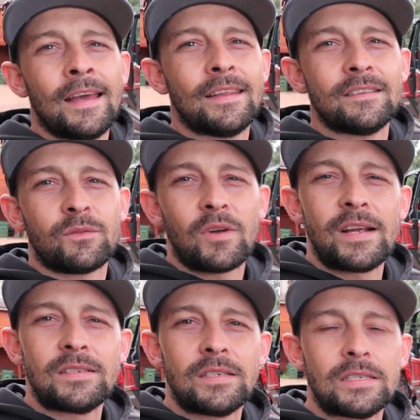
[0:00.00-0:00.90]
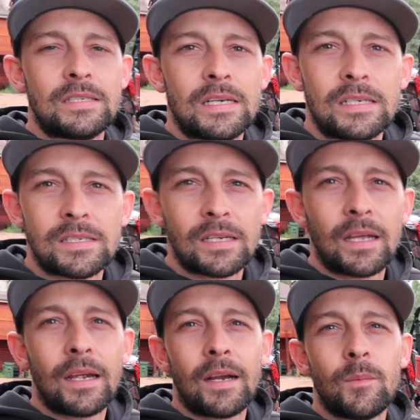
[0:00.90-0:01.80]
This Razor doesn't
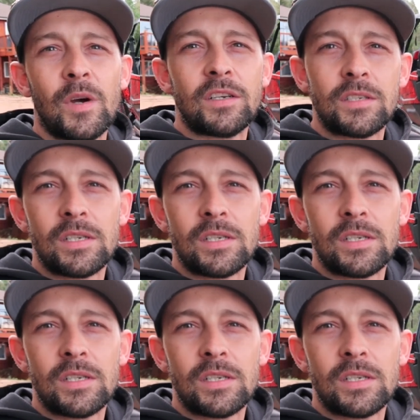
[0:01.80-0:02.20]
carry much